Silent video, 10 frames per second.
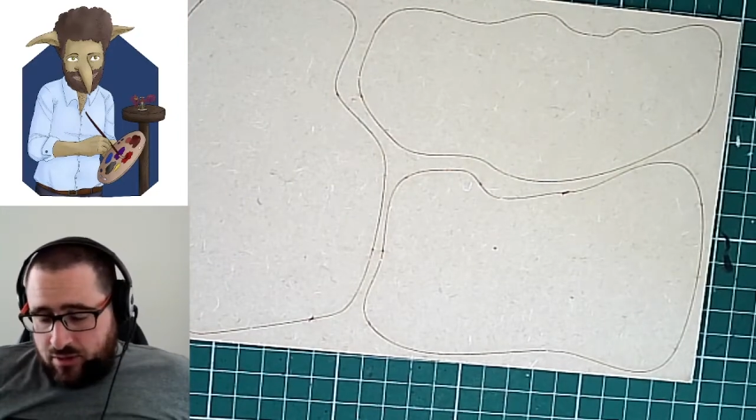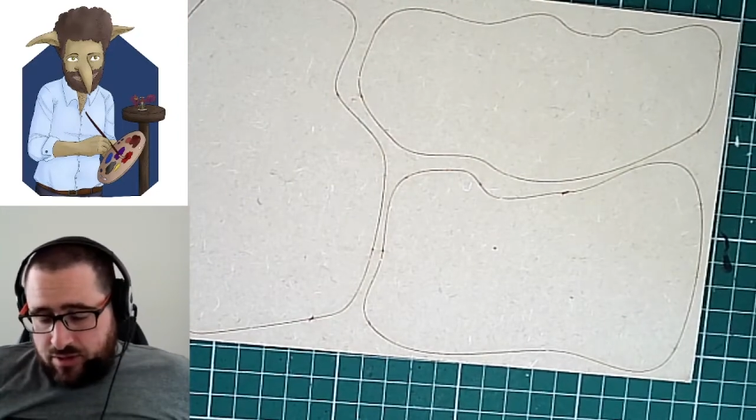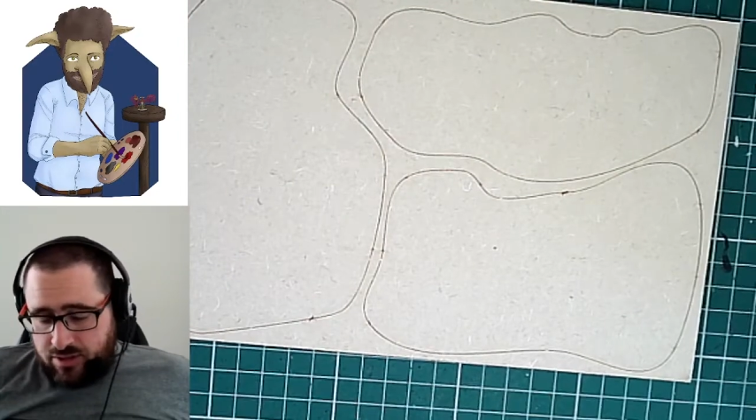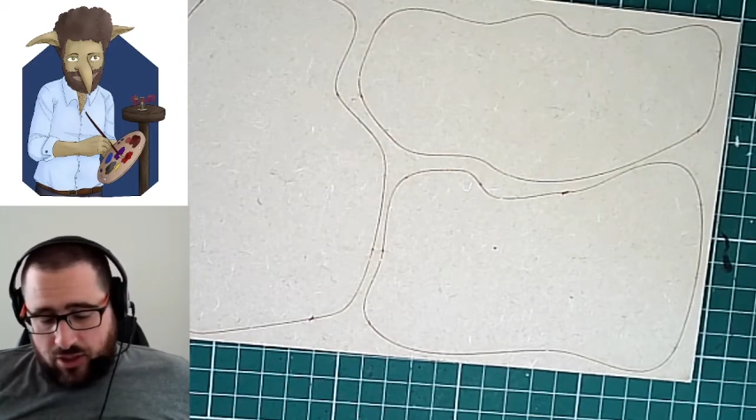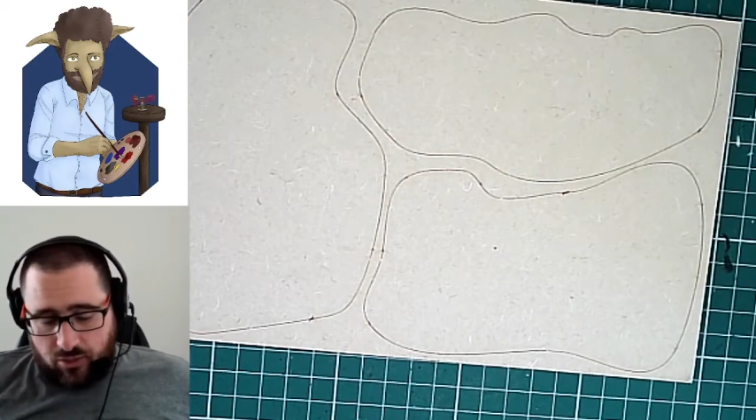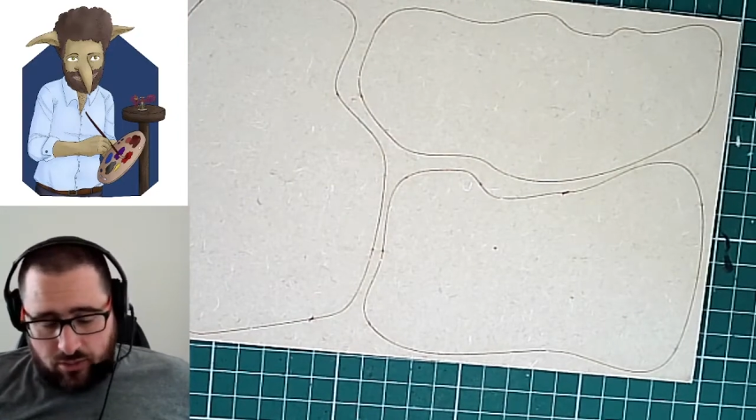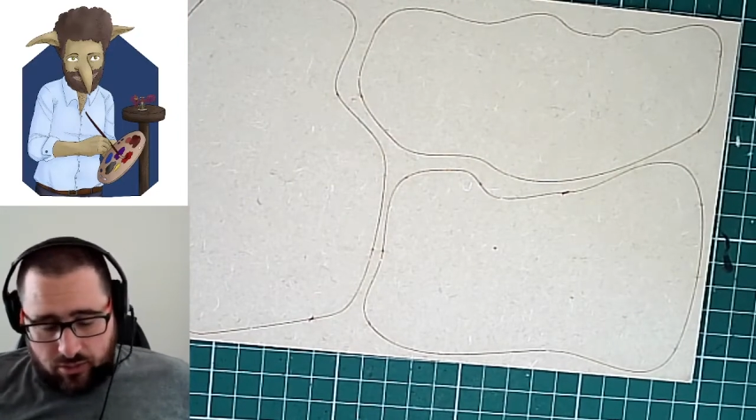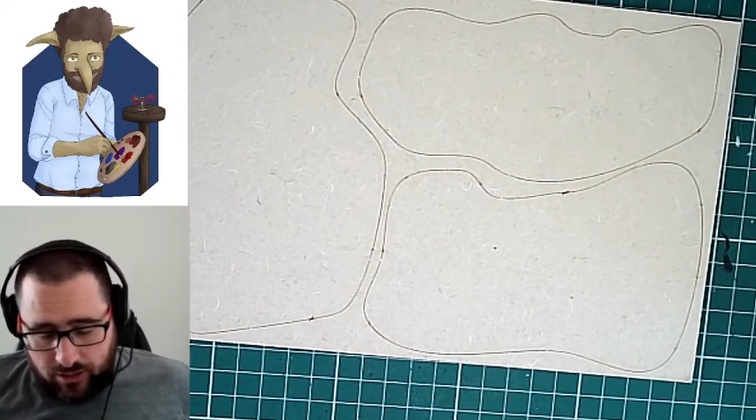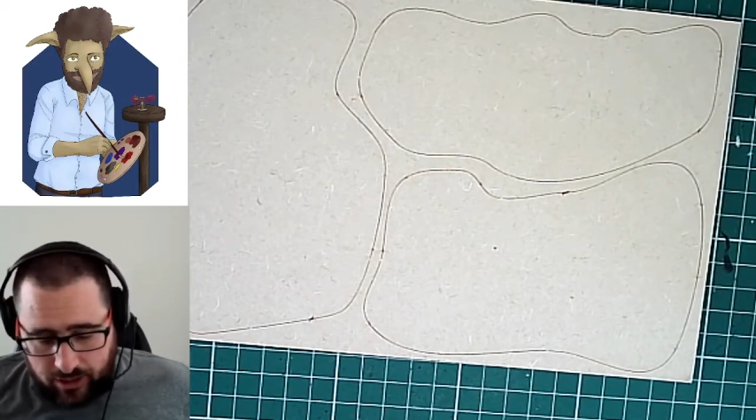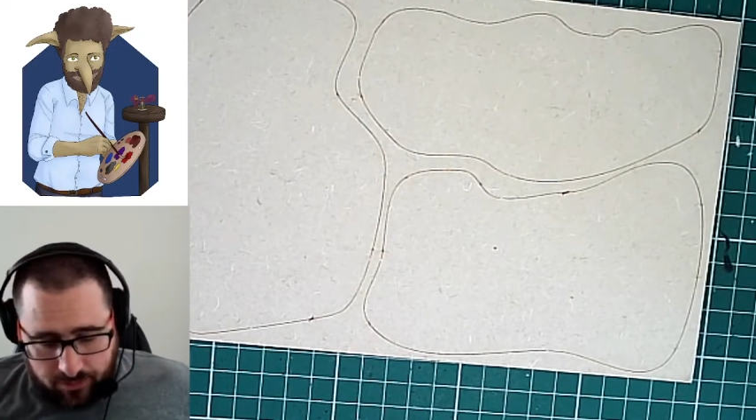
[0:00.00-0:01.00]
So
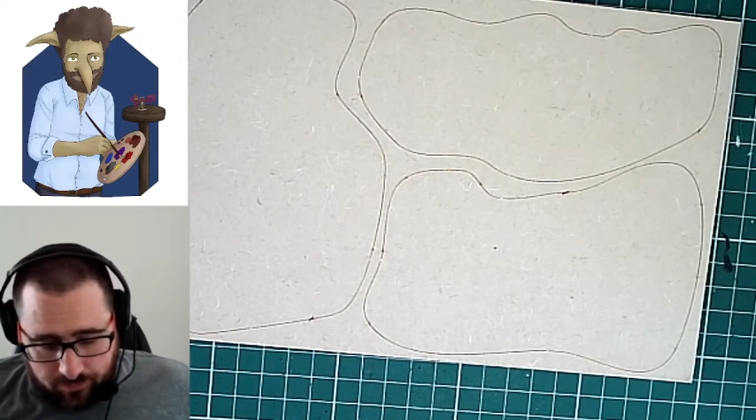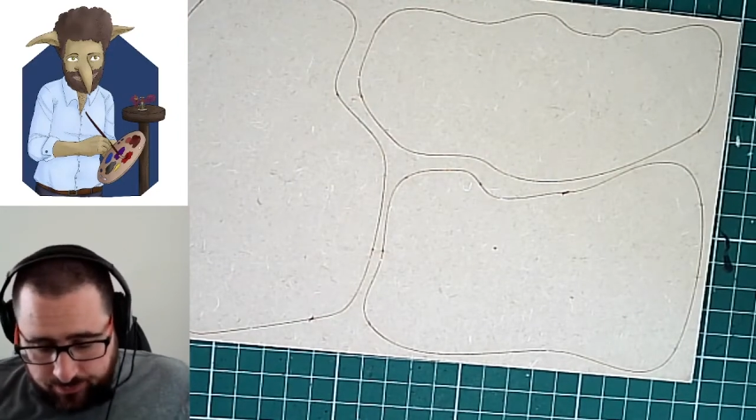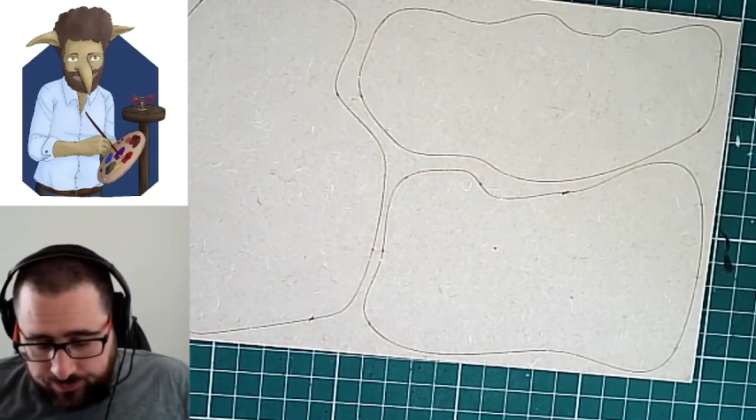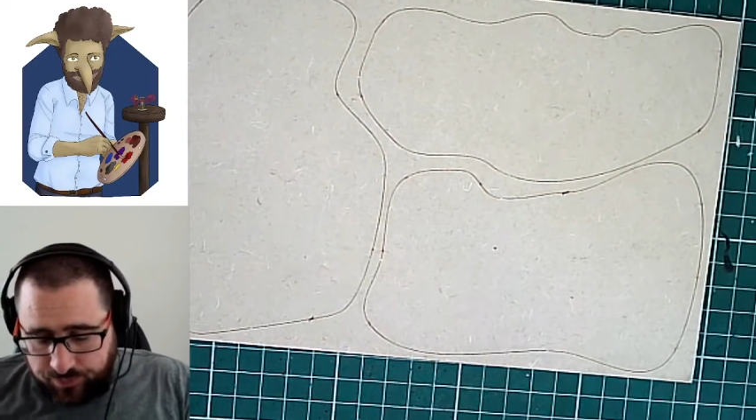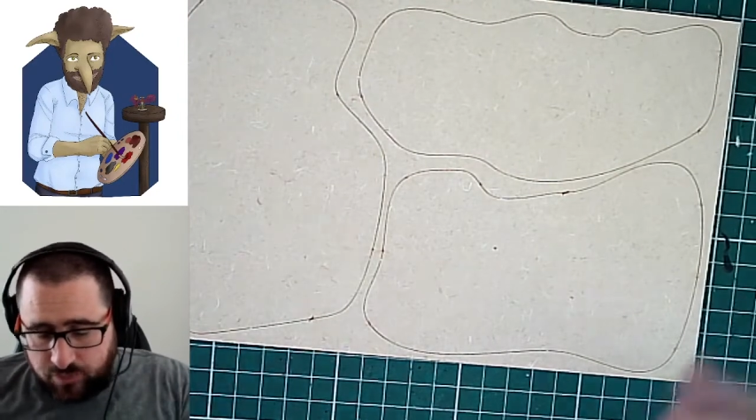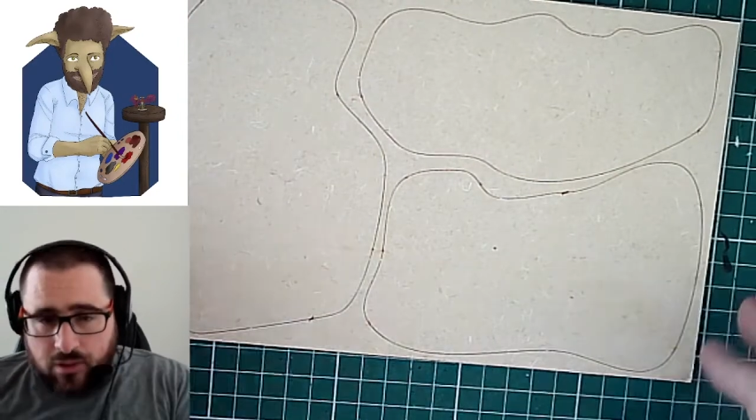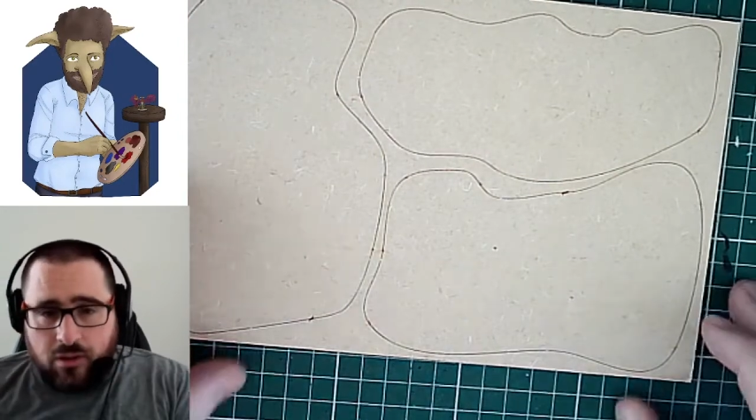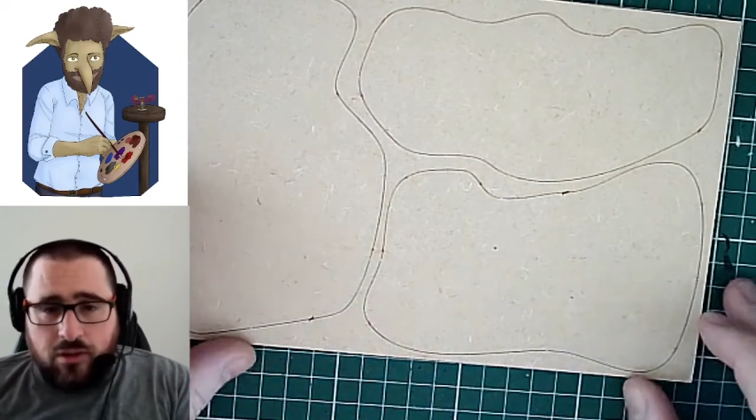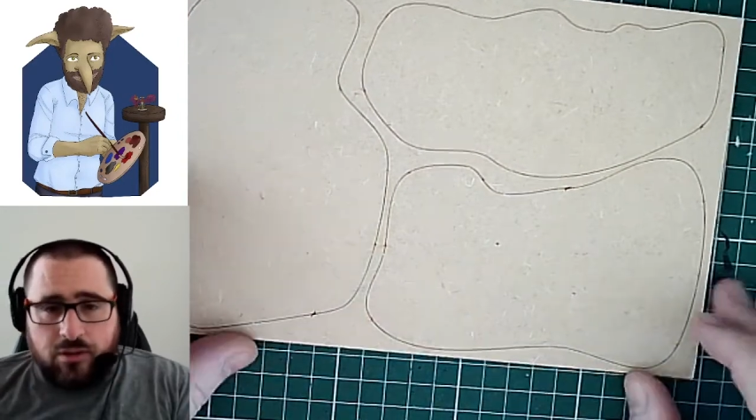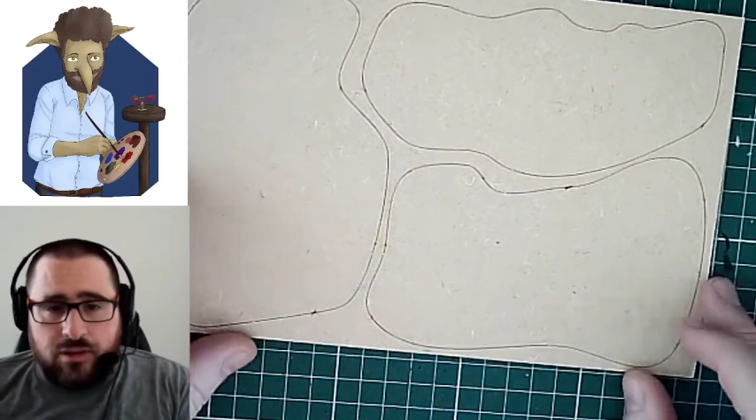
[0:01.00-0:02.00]

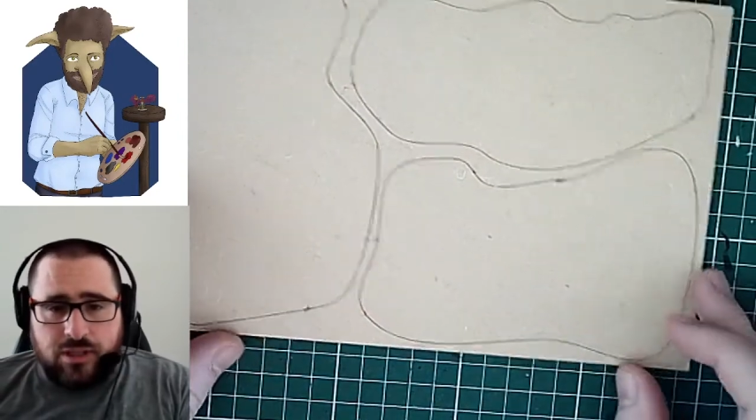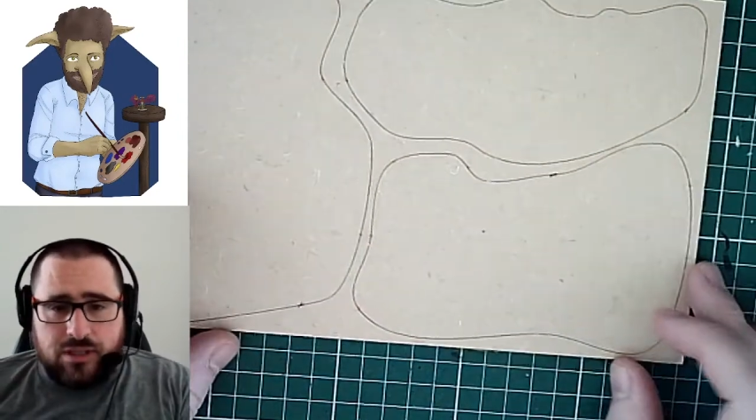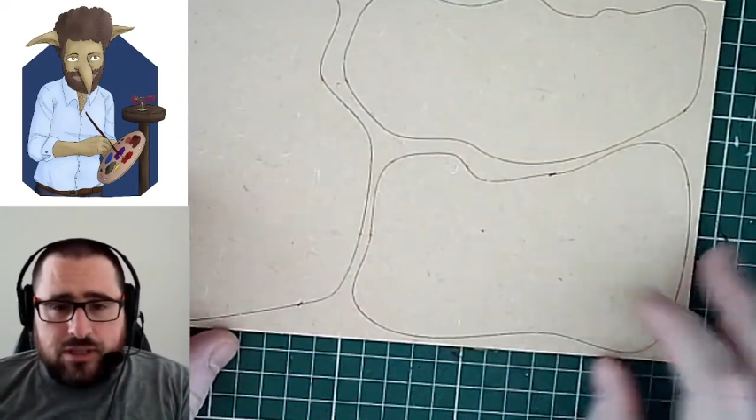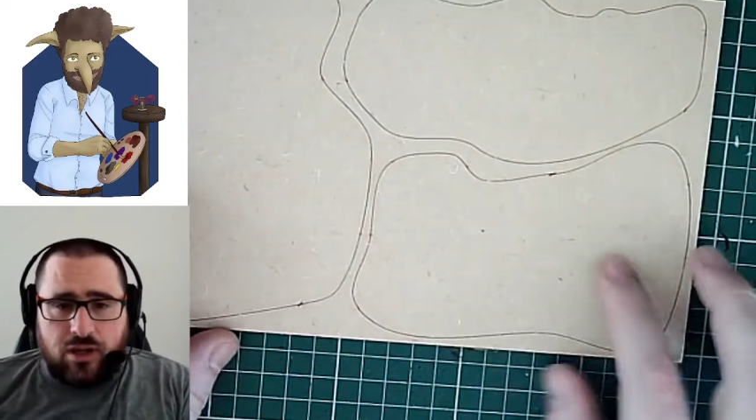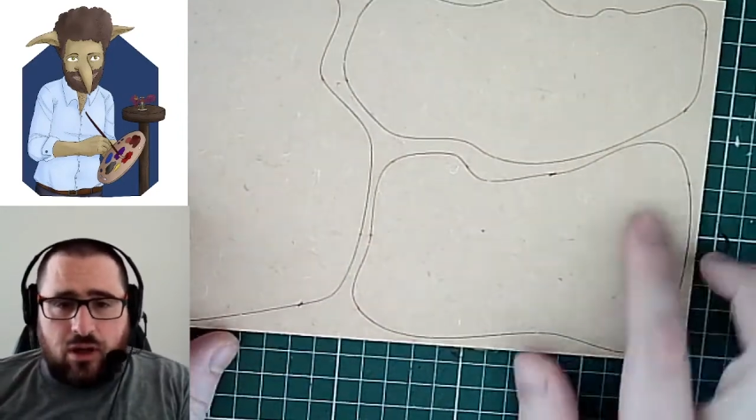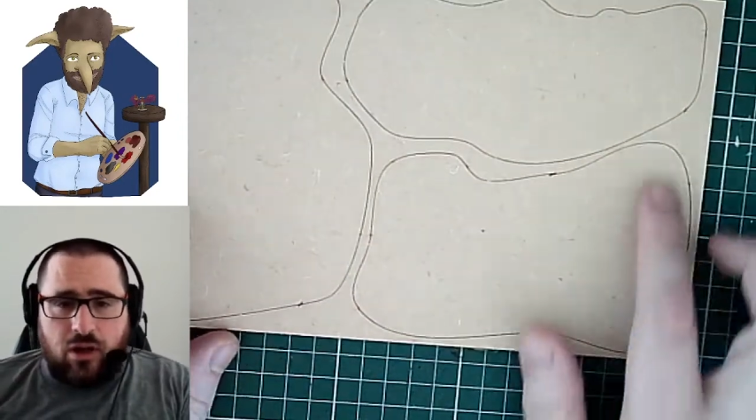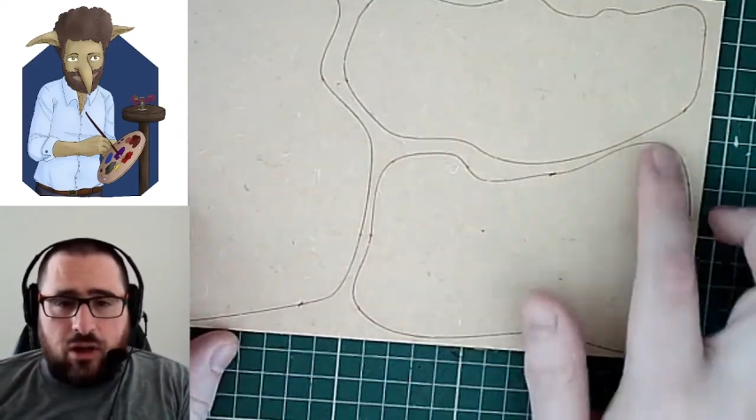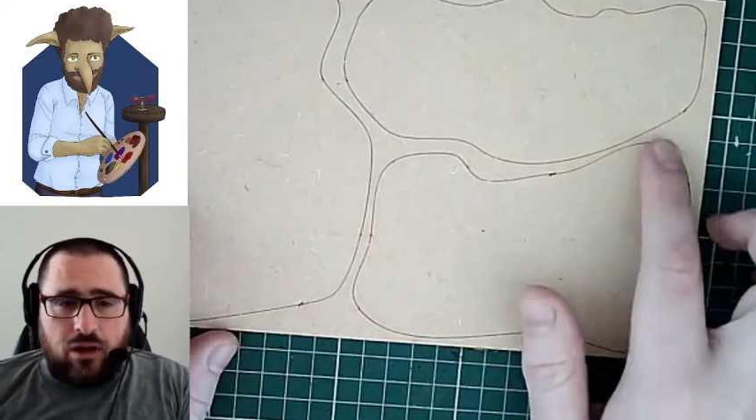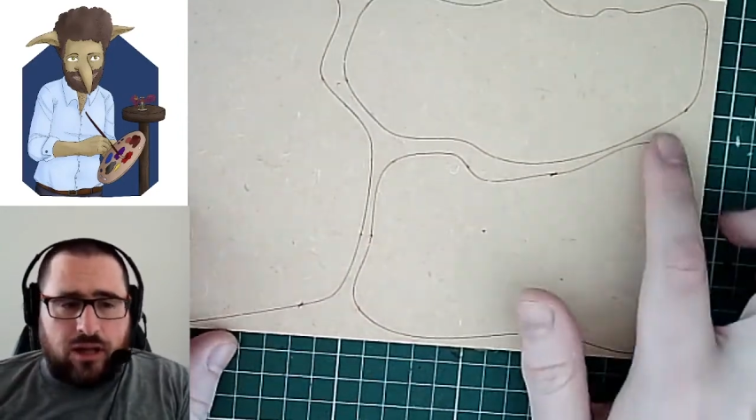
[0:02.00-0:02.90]
these are,